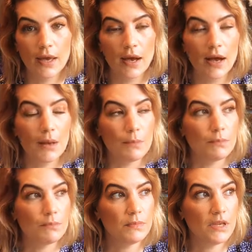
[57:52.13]
Um,
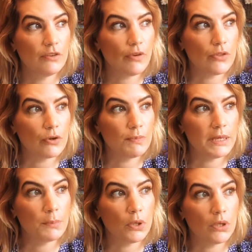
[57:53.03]
if other
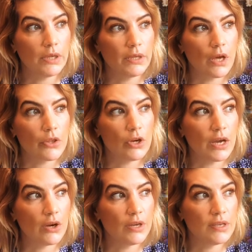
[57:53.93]
people in other
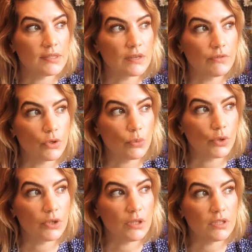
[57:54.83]
areas of the
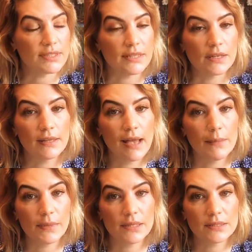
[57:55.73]
world in
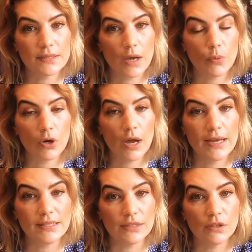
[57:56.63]
climates that were
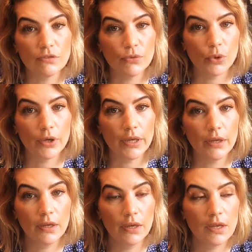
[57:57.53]
ideal for it